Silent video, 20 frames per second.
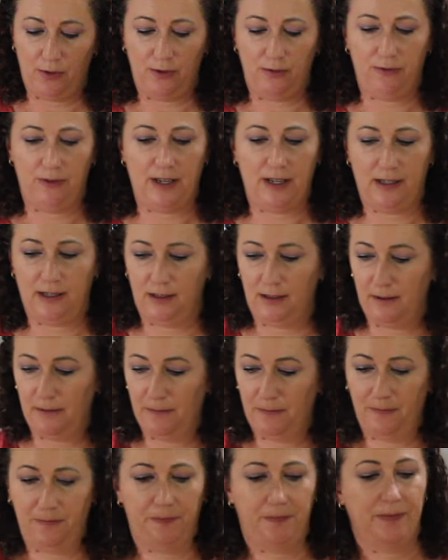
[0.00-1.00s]
Perfect.
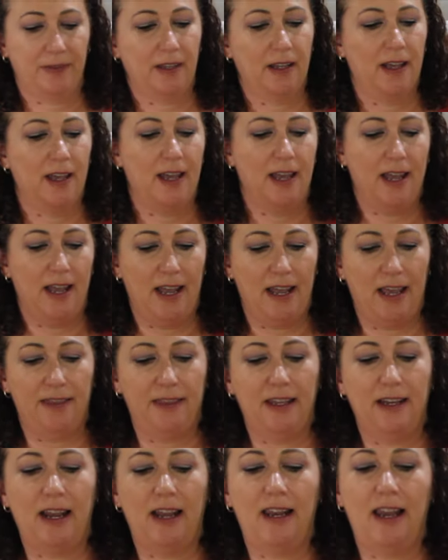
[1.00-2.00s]

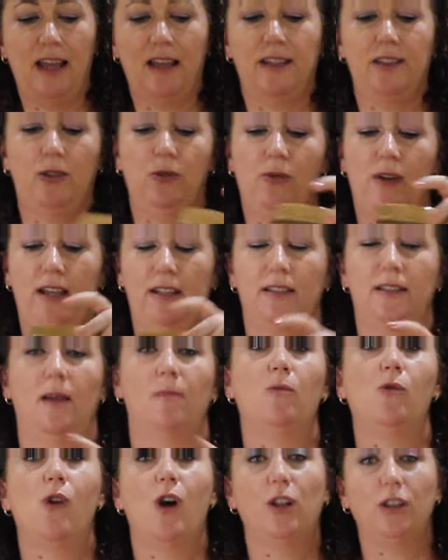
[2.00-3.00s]
And then I like to add
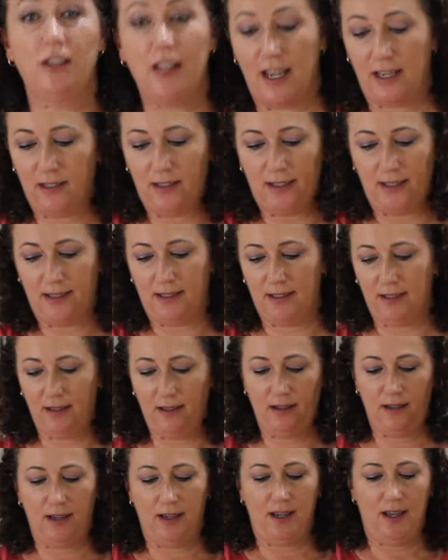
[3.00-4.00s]
some walnuts.
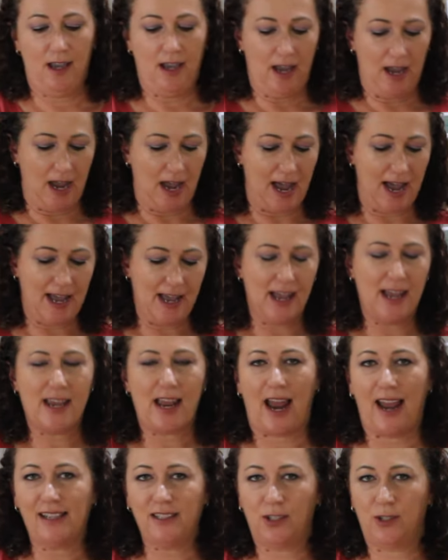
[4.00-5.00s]
I,
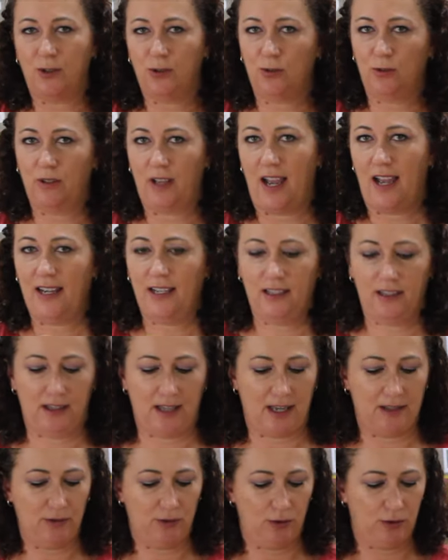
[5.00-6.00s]
I, I
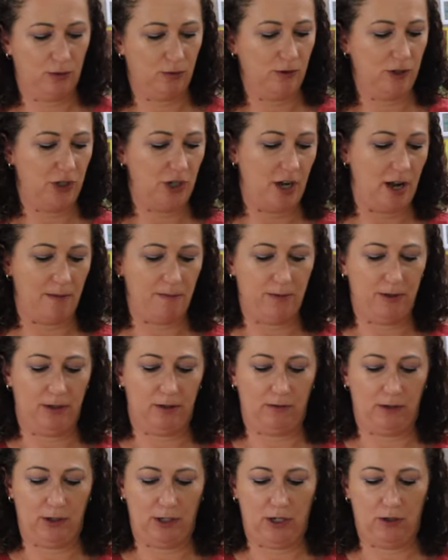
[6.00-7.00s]
tend to switch it up
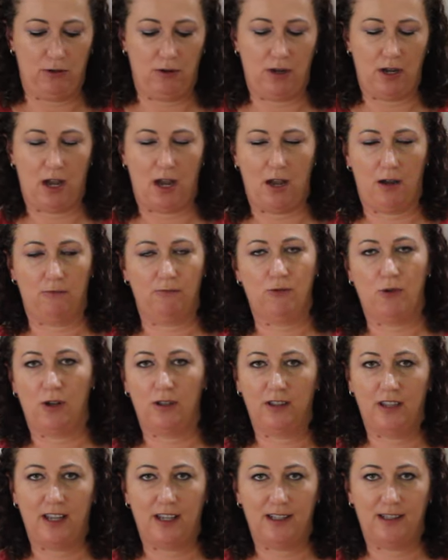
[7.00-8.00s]
between um,
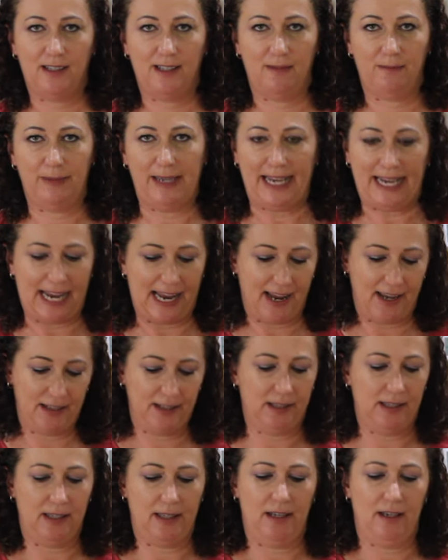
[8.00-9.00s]
walnuts and
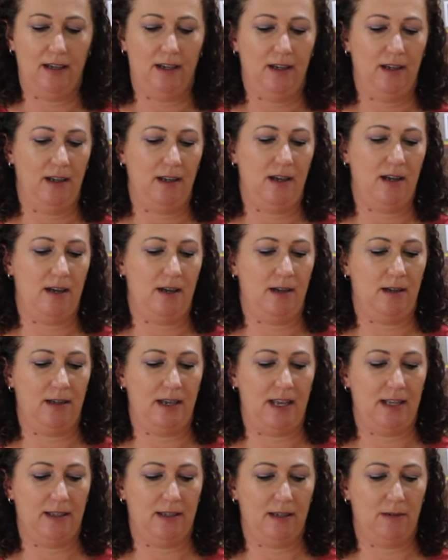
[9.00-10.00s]
pecans,
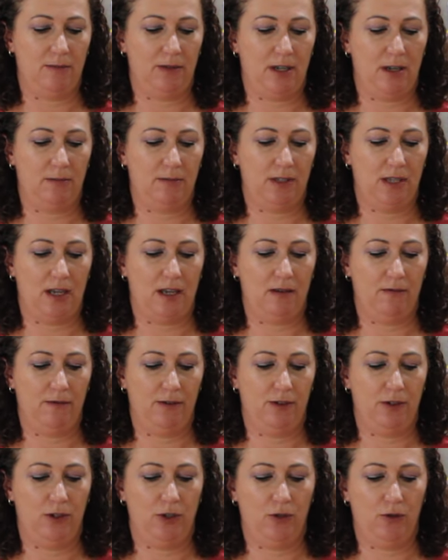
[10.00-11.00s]
uh, and sometimes I
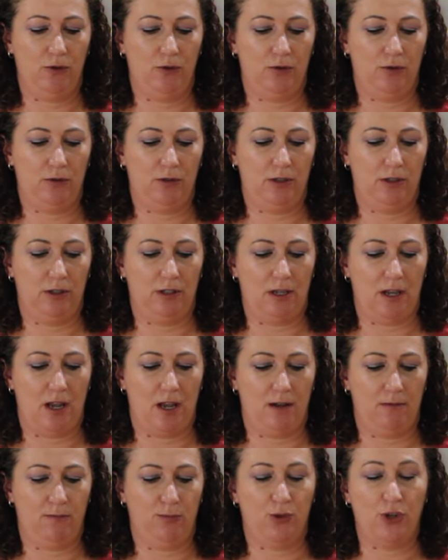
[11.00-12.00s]
even use
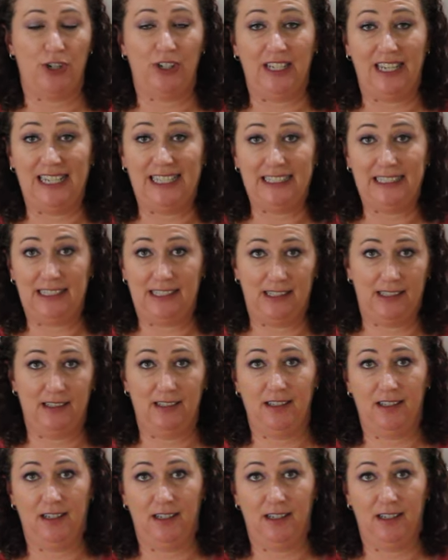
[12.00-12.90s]
uh, pralines.